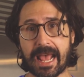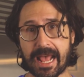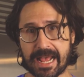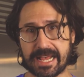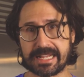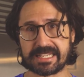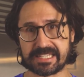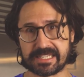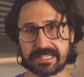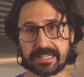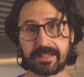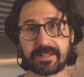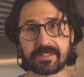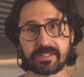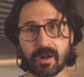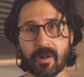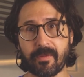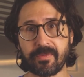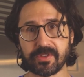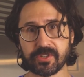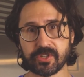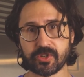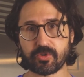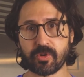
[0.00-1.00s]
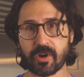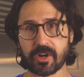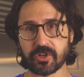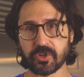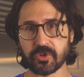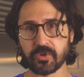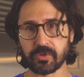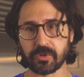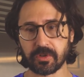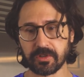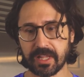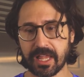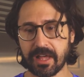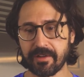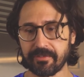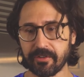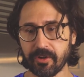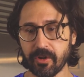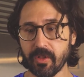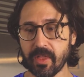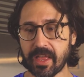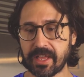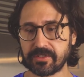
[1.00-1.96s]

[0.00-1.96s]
acids on the structural level,